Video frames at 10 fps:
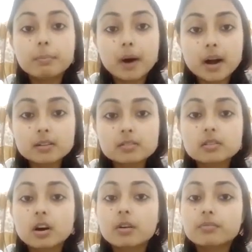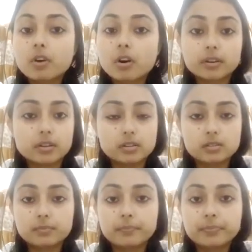parts of
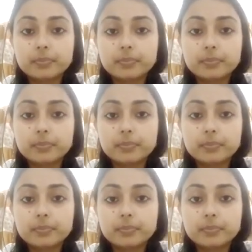organism.